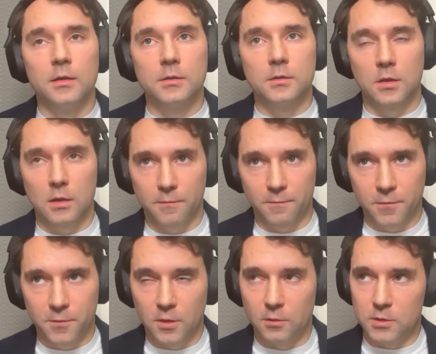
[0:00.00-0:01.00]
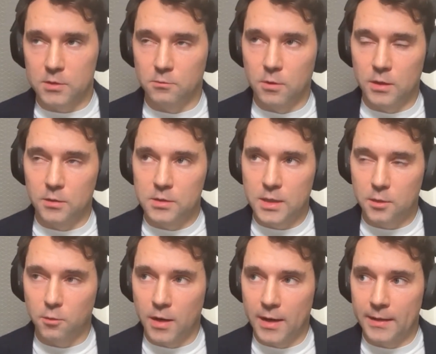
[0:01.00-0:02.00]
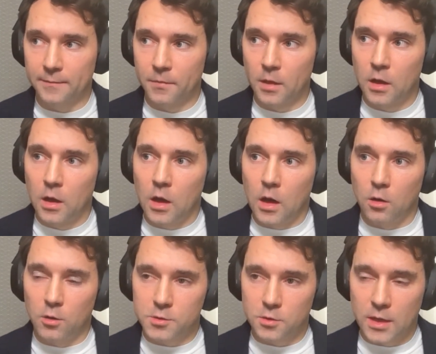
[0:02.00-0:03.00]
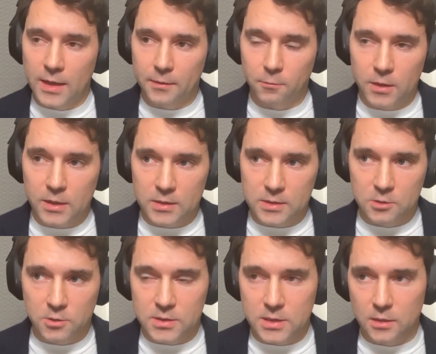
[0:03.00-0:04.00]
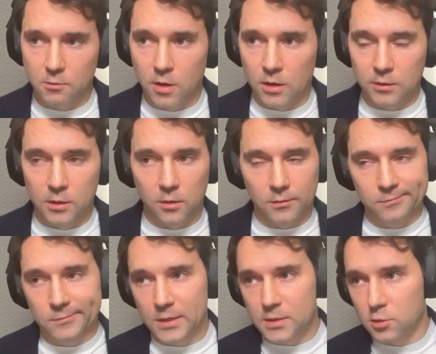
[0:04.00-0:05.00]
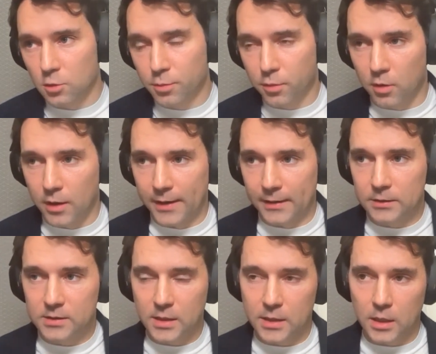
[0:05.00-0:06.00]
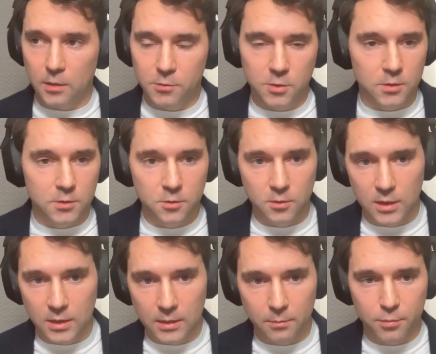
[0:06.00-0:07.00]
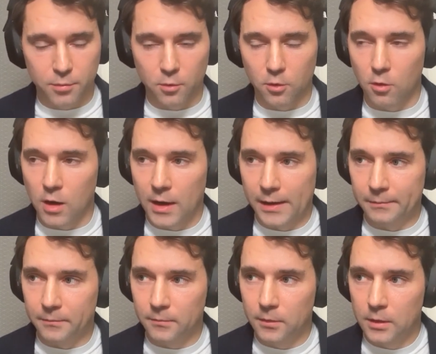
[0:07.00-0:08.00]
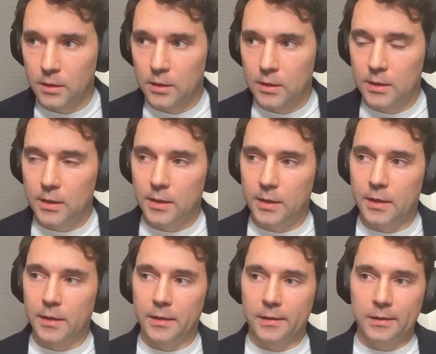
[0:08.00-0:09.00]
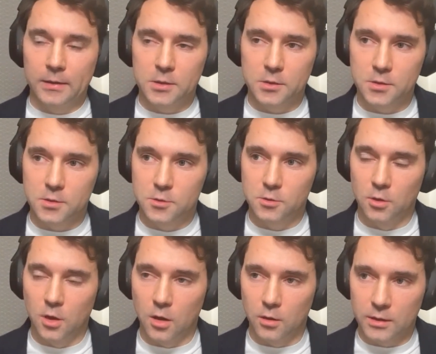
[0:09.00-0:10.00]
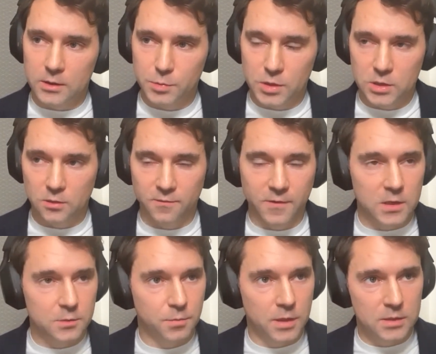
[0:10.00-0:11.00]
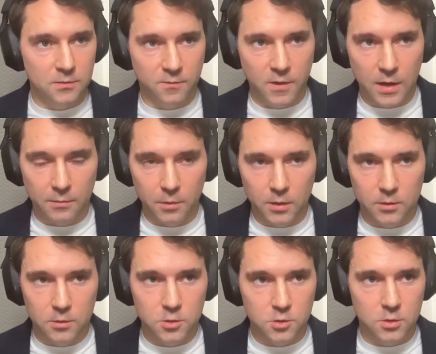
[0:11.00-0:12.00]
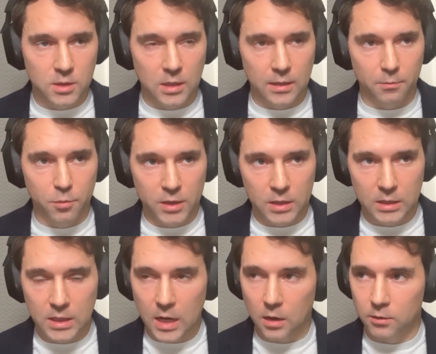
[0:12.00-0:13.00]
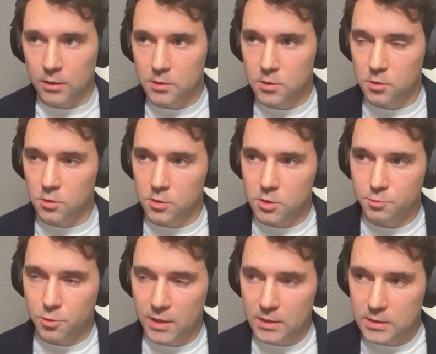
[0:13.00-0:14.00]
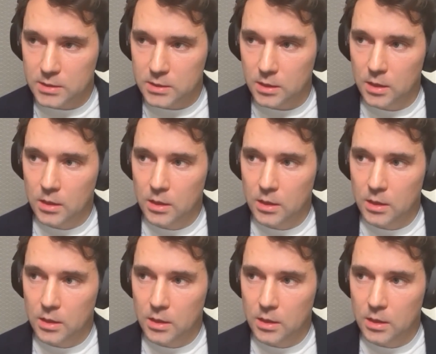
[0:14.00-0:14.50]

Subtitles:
So I thought that was a really good takeaway. I also like what Cassandra said around, there's no point signing up to a 2-year program. That's just too long, especially in a fast-paced environment. You should kind of break it down into sprints,